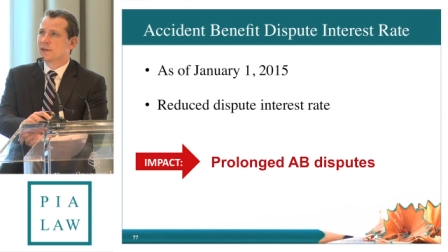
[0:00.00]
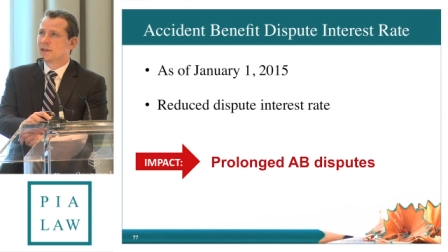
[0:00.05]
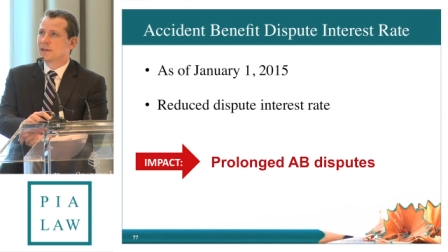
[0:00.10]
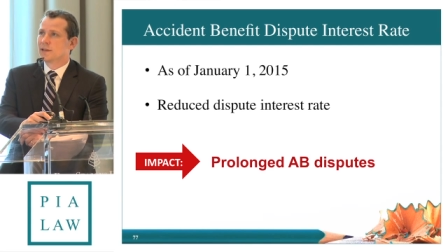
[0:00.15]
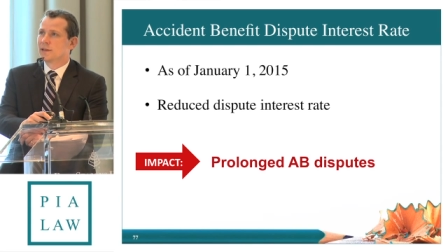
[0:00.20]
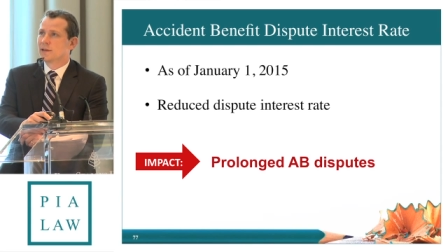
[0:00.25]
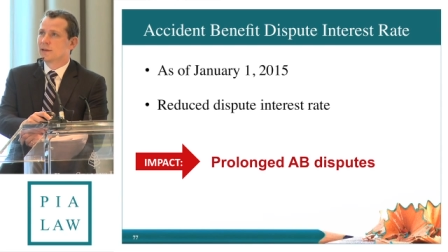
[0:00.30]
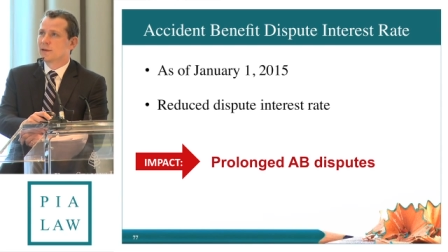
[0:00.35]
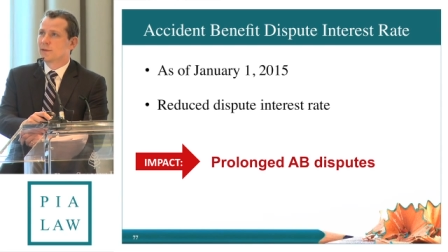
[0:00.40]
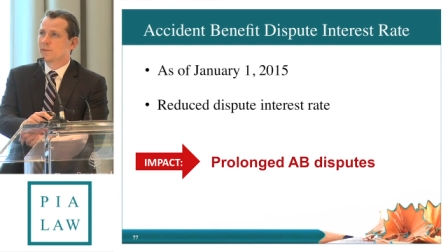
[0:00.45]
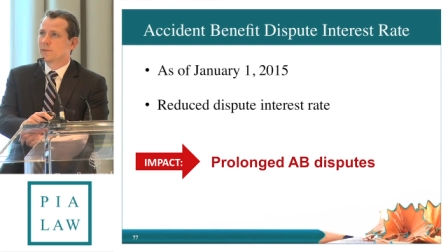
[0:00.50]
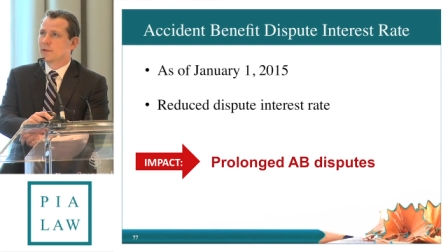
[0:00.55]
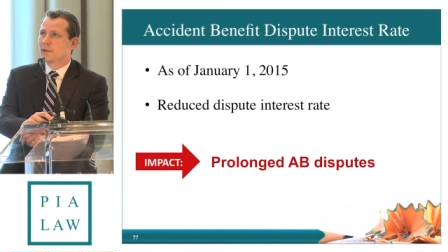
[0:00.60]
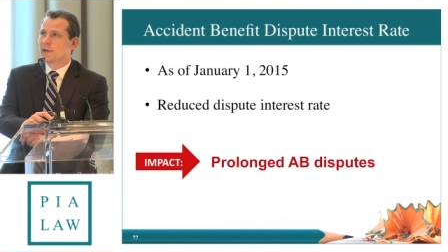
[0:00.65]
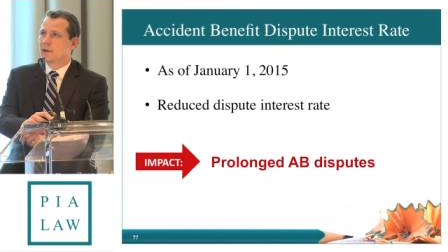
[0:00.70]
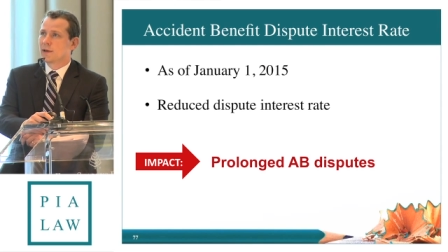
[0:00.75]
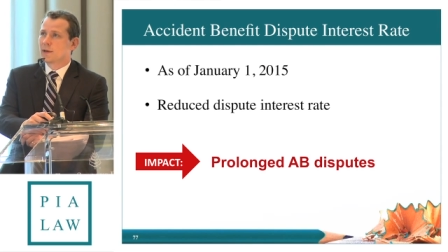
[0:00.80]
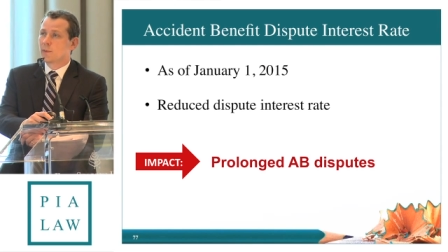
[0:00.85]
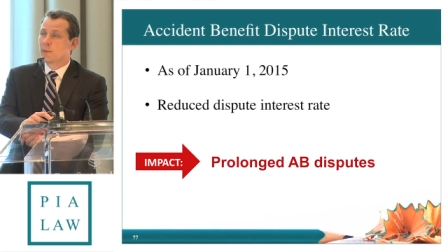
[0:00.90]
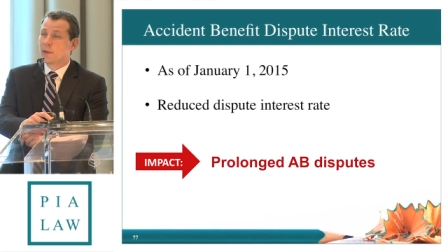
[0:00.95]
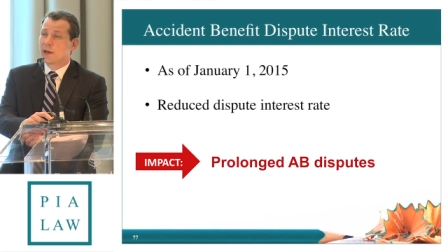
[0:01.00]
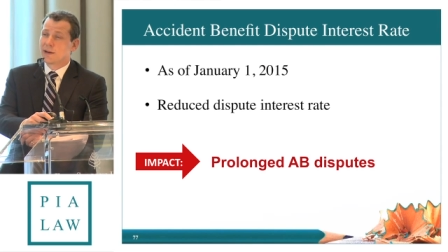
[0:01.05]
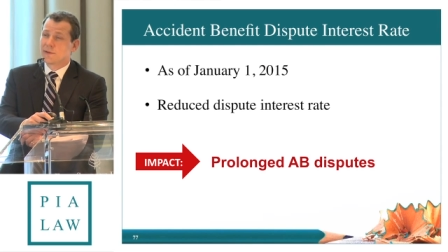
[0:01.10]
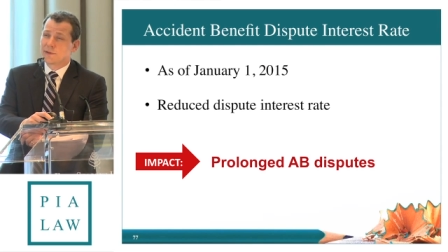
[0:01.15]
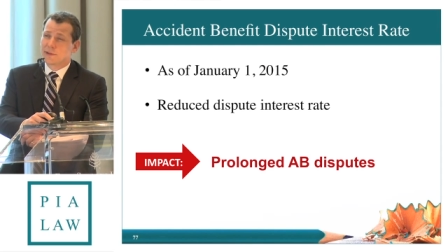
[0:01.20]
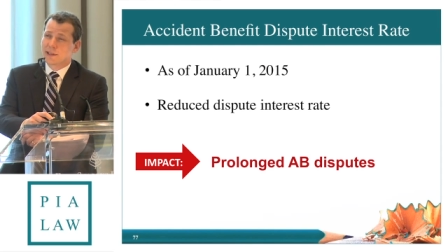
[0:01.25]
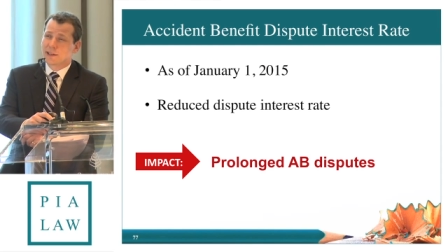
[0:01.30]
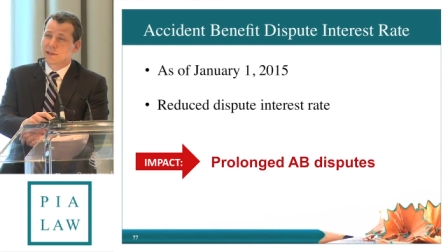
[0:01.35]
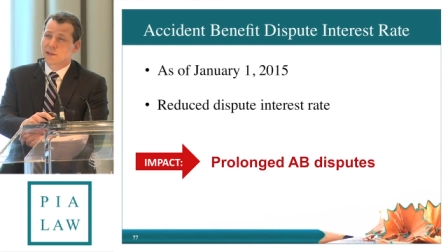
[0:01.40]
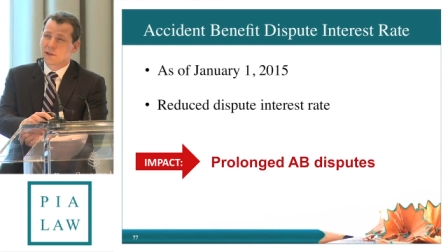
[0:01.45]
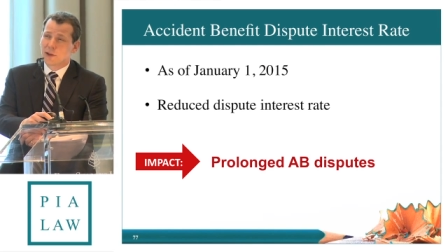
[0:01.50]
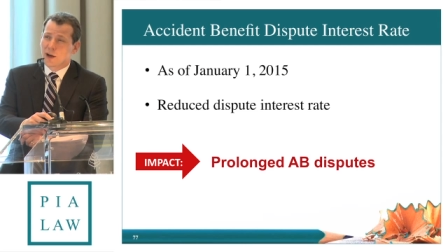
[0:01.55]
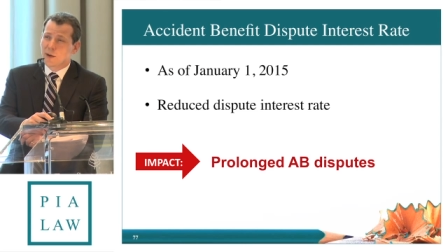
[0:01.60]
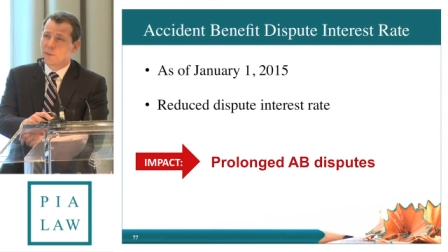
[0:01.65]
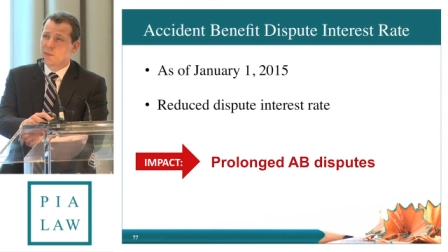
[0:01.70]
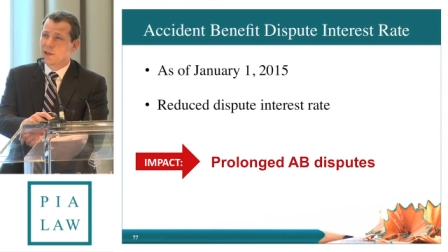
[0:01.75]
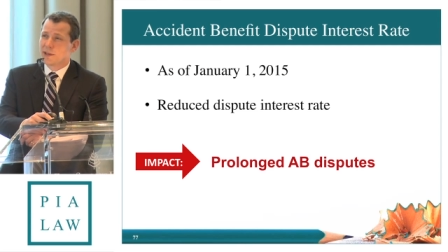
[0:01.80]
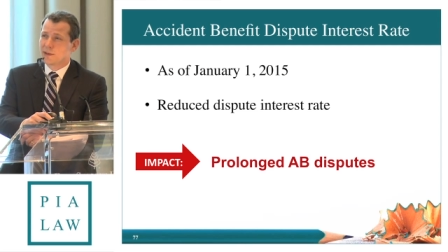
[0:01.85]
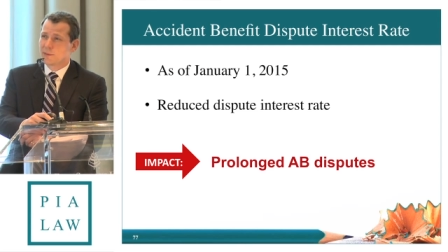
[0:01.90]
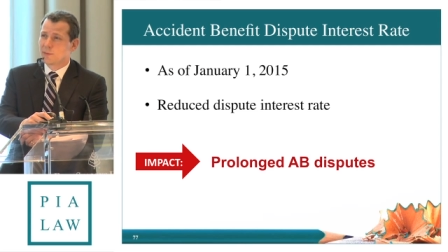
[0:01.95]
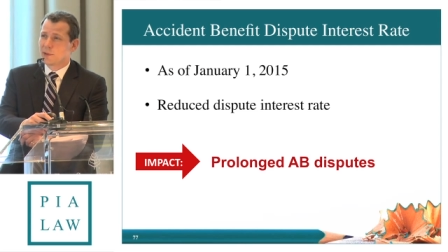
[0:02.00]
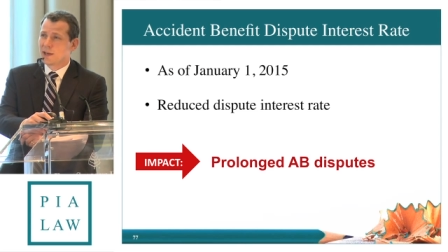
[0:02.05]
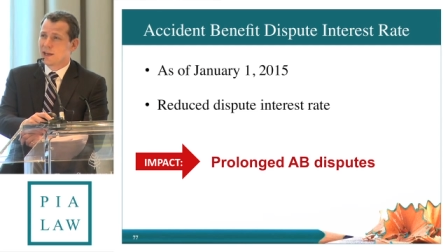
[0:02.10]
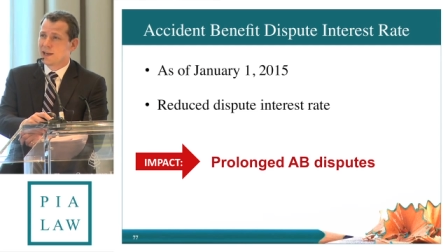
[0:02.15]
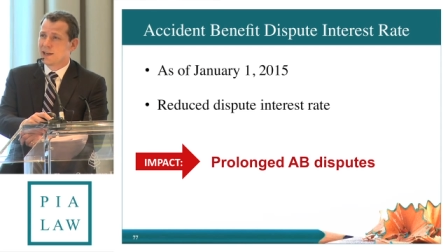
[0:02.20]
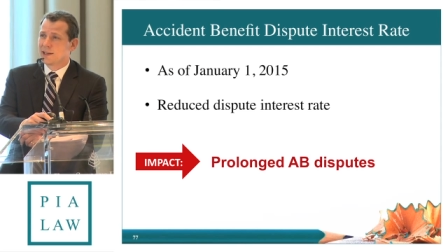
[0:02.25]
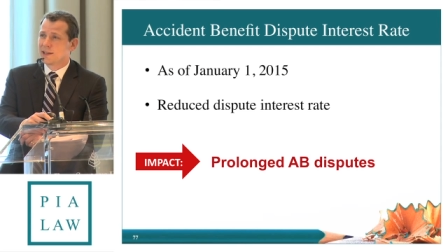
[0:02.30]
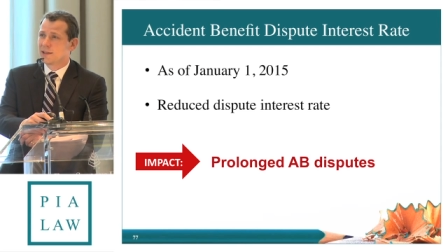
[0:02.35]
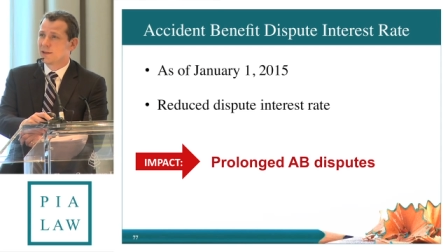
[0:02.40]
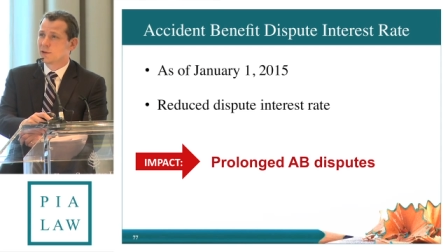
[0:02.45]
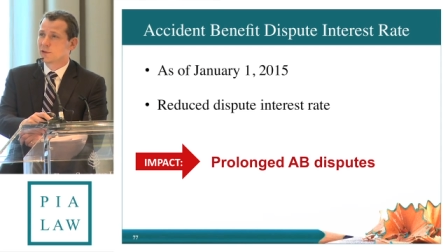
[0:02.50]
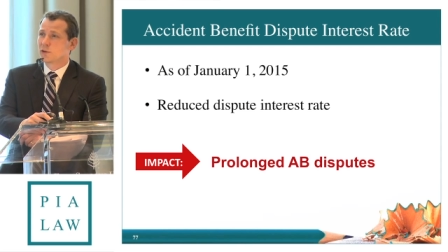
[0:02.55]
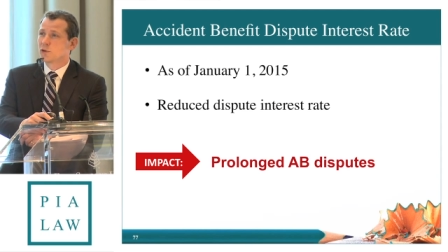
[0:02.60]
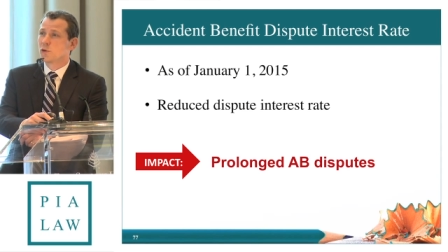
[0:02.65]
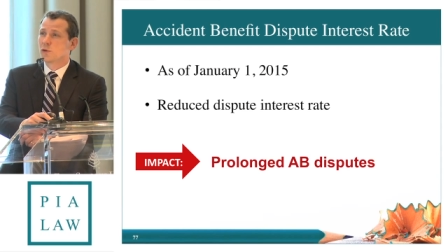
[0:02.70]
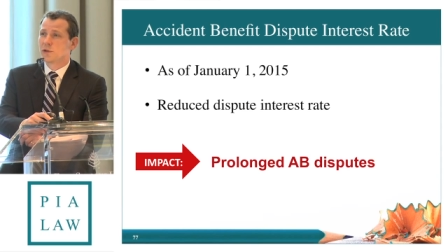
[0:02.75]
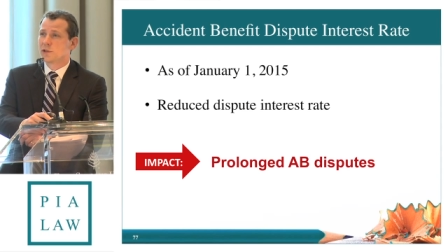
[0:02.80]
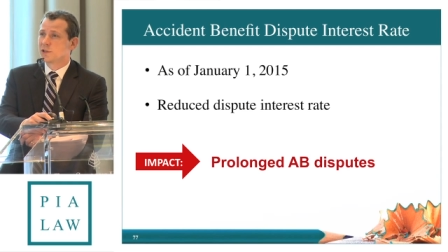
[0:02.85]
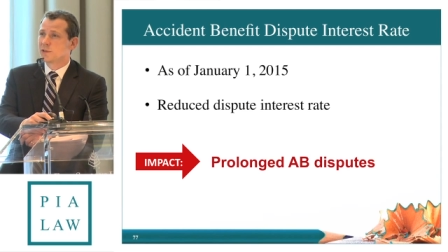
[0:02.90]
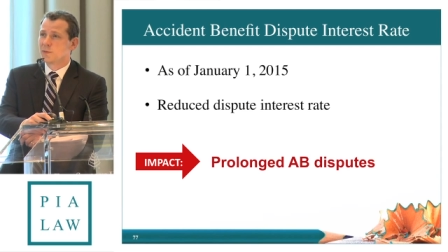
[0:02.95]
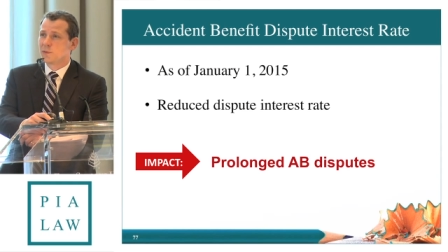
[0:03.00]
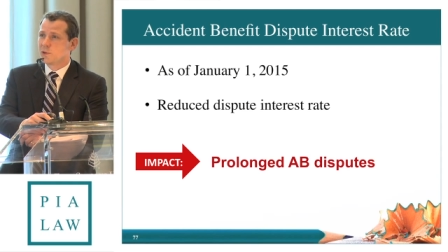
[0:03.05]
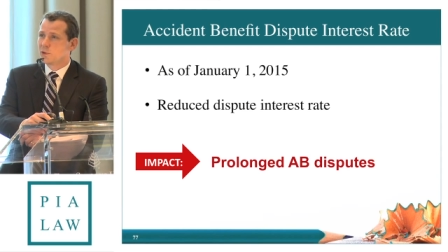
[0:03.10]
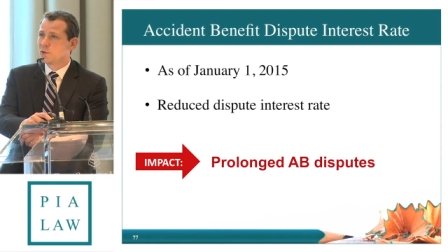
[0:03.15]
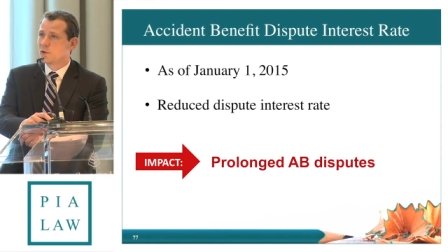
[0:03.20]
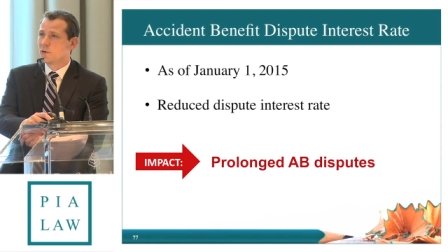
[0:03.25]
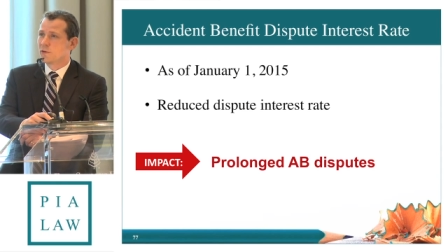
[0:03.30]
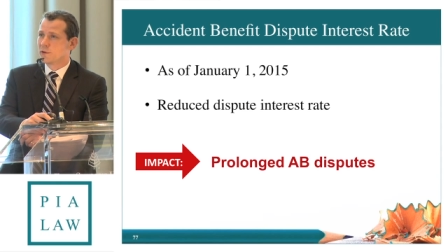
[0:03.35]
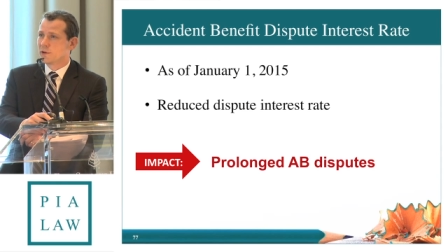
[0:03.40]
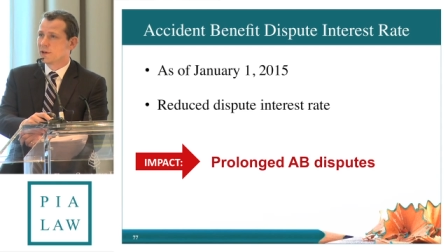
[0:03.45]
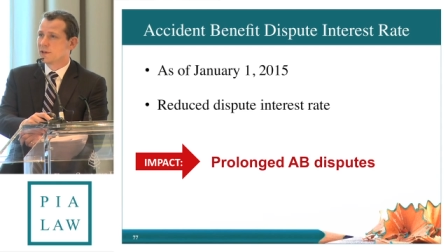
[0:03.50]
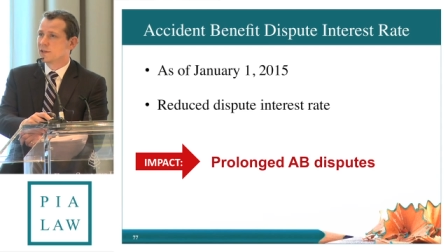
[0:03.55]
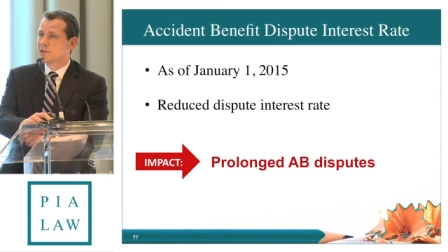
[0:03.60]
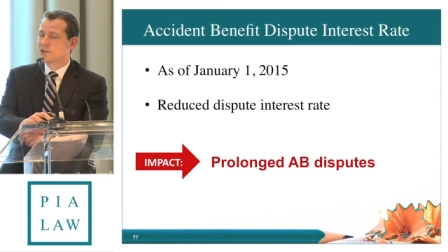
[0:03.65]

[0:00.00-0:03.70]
a benefit that's not being paid and there's no dispute over it,